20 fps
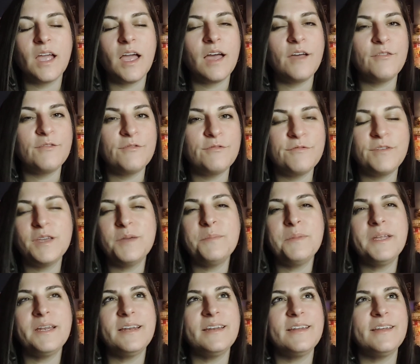a
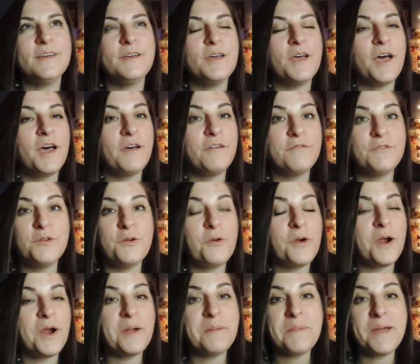figment of
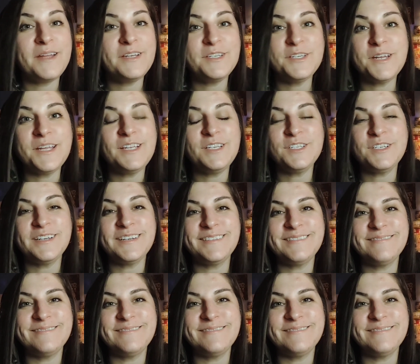your imagination.